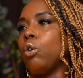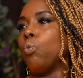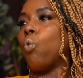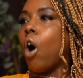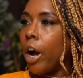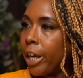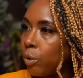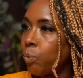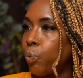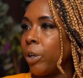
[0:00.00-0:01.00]

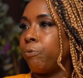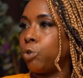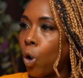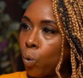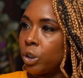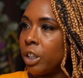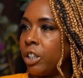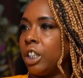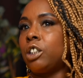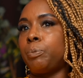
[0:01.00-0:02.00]
Why we've
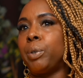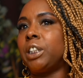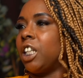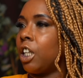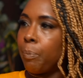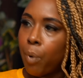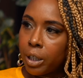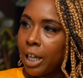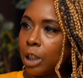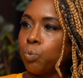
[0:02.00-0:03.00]
chosen this particular
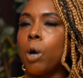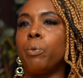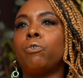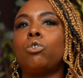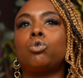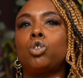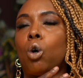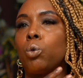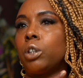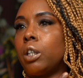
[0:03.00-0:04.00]
podcast, why we've
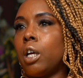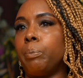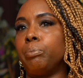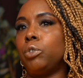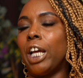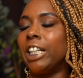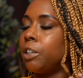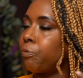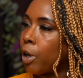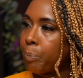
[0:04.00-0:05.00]
chosen um,
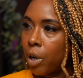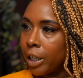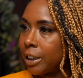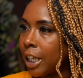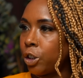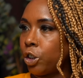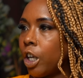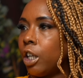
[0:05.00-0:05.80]
data verbalization.